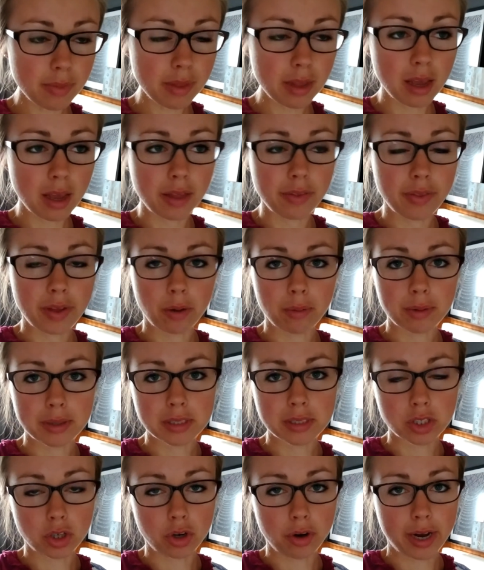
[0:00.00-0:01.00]
And there
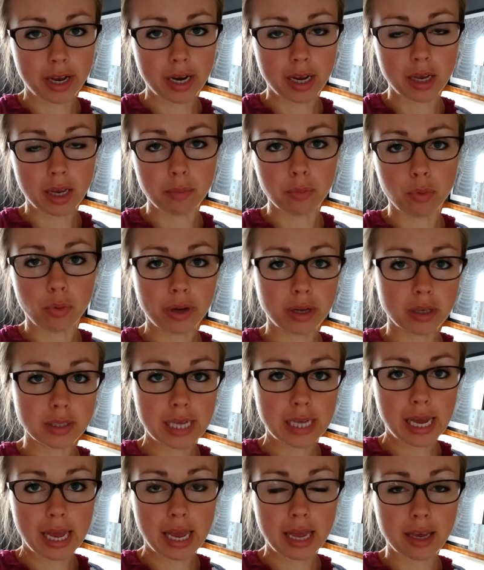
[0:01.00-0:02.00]
was grated boiled
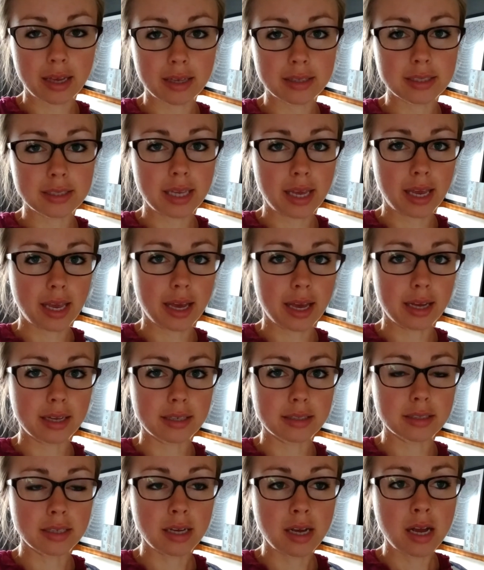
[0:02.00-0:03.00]
eggs
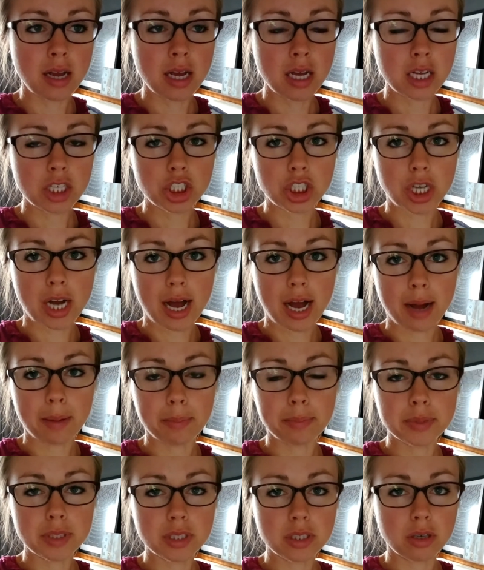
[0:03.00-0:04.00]
and
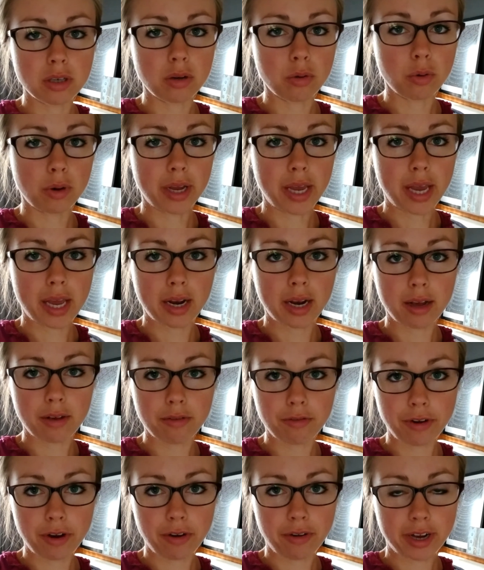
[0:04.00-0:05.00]
chopped organic
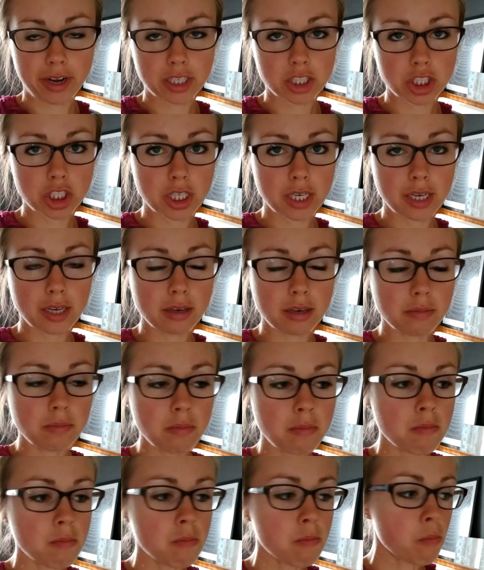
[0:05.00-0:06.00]
free-range
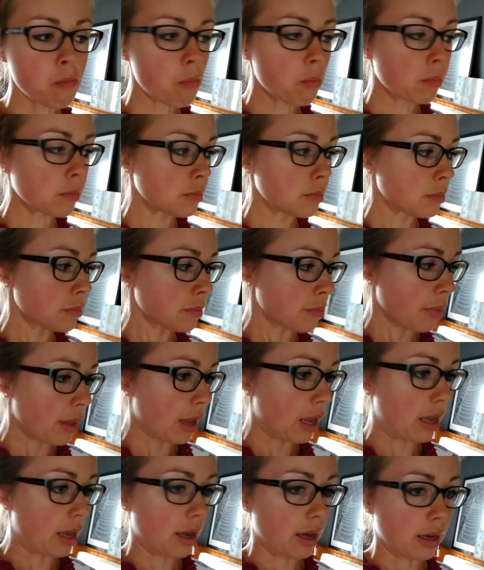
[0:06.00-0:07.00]
chicken
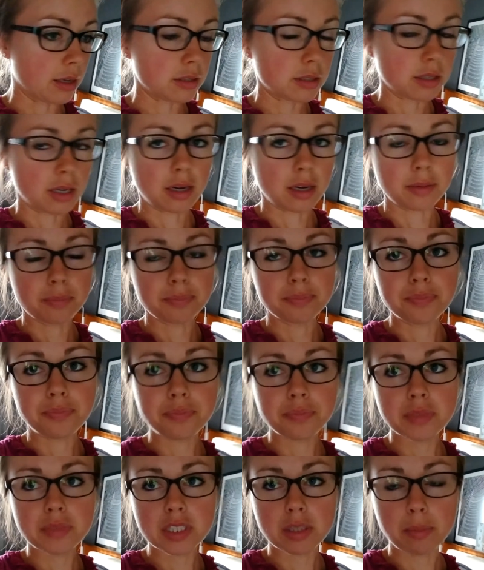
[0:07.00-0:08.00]
and
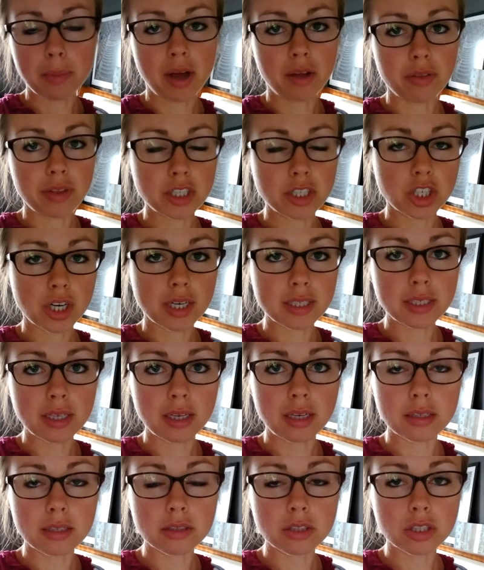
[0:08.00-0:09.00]
some healthy
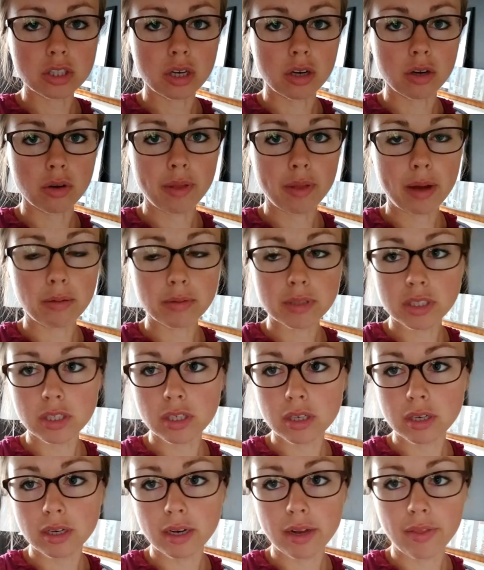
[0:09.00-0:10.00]
dressings, so that was
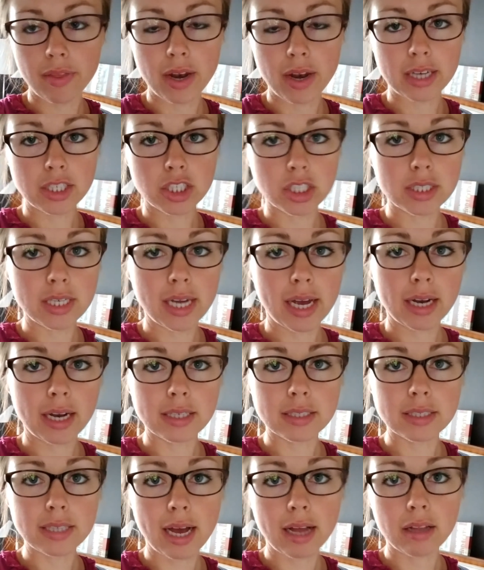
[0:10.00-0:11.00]
good. And then I just had a
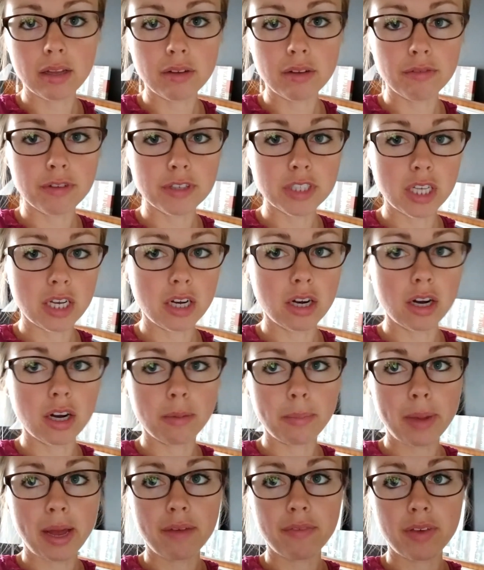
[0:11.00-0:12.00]
salad for dinner.
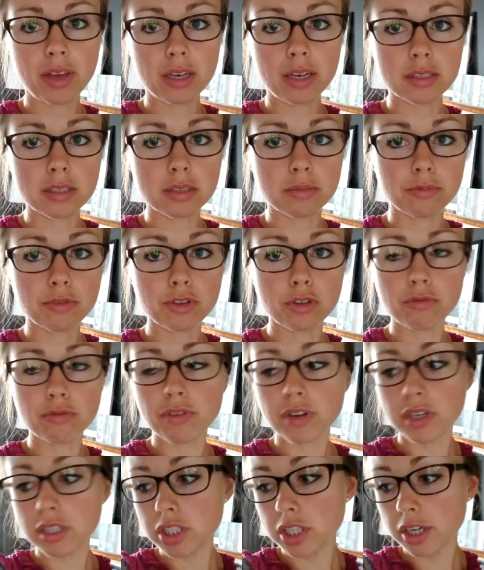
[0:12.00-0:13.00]
I'm having some fruit for
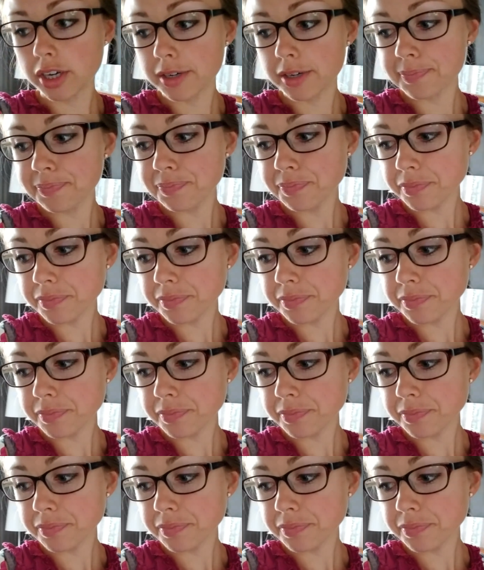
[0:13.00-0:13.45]
dessert.